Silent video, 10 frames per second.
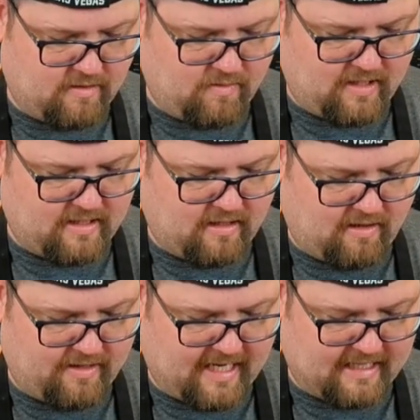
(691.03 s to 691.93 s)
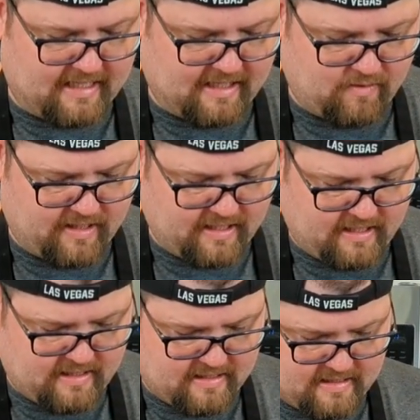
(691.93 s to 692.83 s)
don't want all that liquid
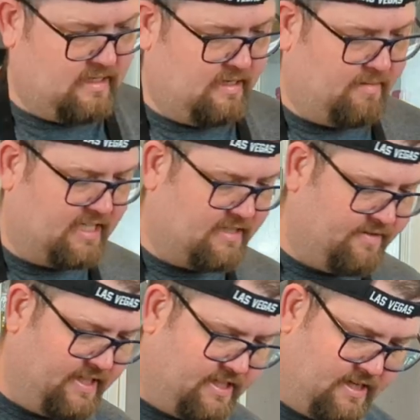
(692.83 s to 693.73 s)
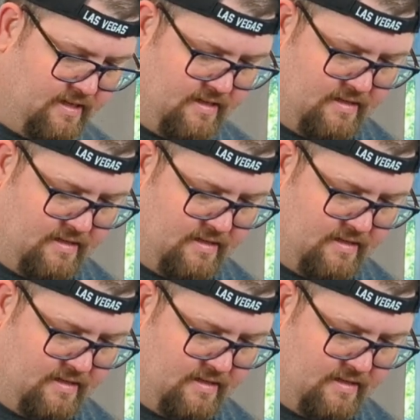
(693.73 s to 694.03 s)
in my ceviche.